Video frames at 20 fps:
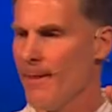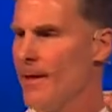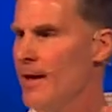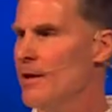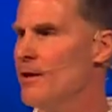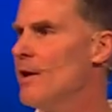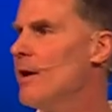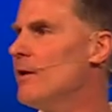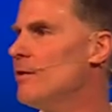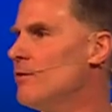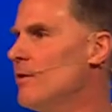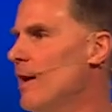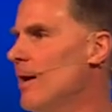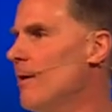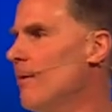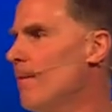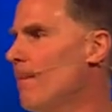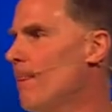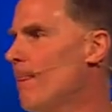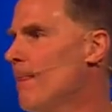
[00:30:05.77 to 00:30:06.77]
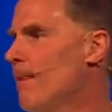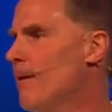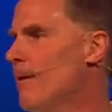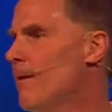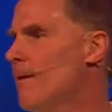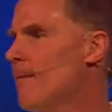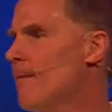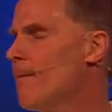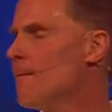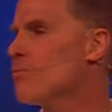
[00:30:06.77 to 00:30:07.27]
and not doubt.
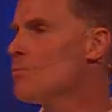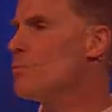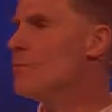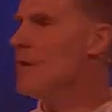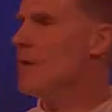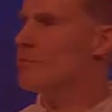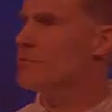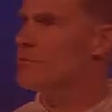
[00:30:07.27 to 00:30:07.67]
Now,